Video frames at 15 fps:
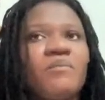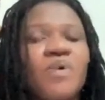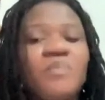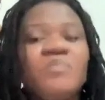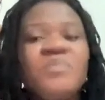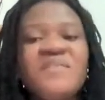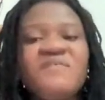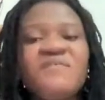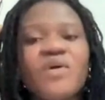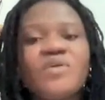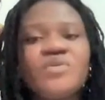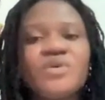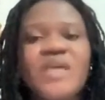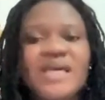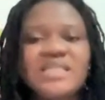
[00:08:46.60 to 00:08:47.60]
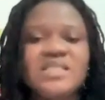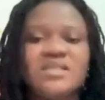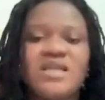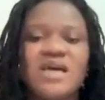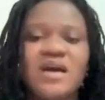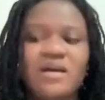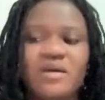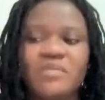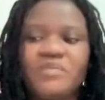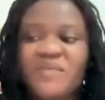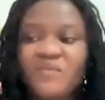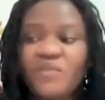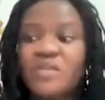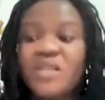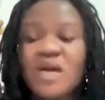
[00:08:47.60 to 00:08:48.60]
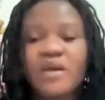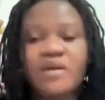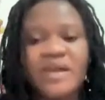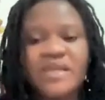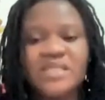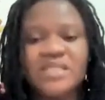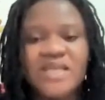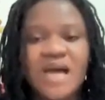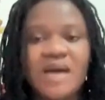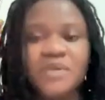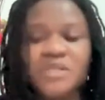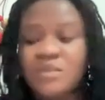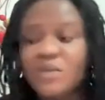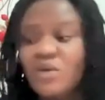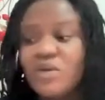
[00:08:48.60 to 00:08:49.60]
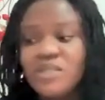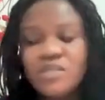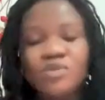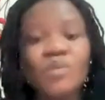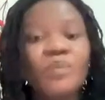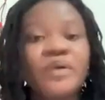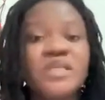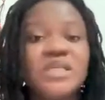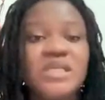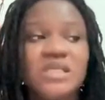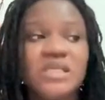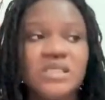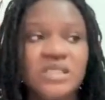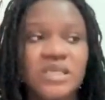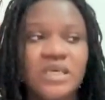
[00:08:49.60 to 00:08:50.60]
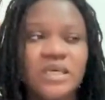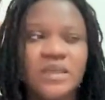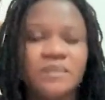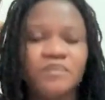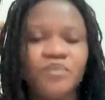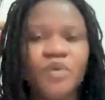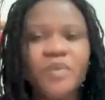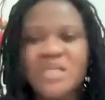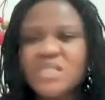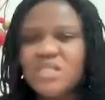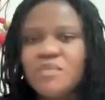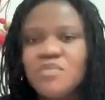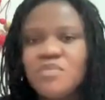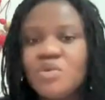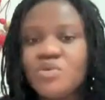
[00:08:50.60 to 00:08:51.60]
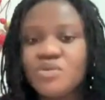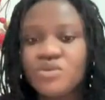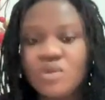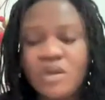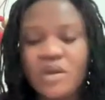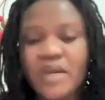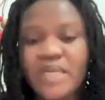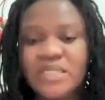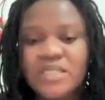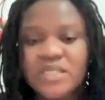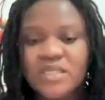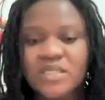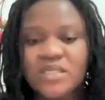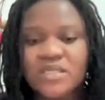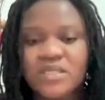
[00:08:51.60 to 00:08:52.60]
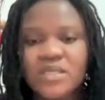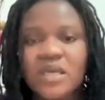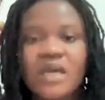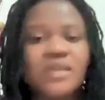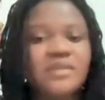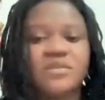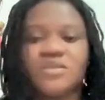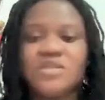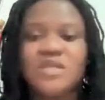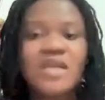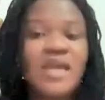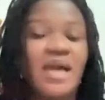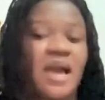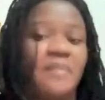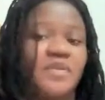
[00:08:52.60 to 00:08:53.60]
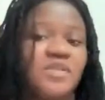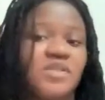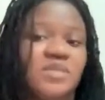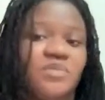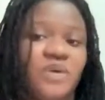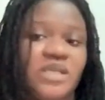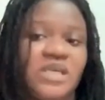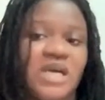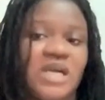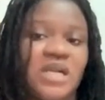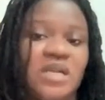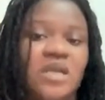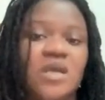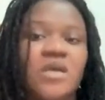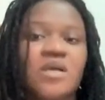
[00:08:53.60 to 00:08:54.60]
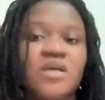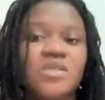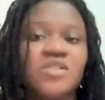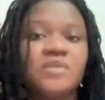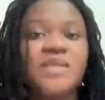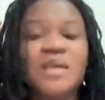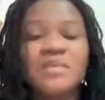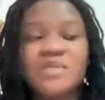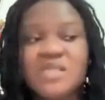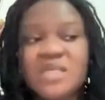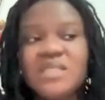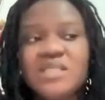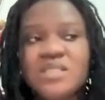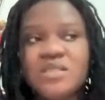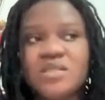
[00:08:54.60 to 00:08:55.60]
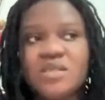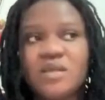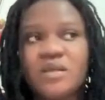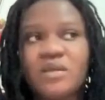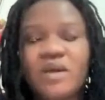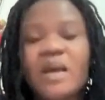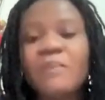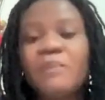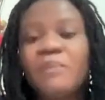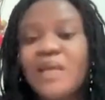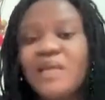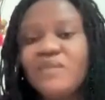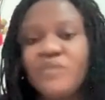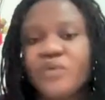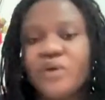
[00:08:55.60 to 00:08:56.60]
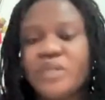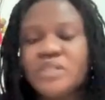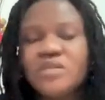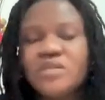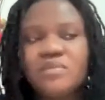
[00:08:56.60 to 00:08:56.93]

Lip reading: But before you get to that, before that crisis happens, because nobody's immune to a crisis. It can happen to anybody. And sometimes you can plan for it.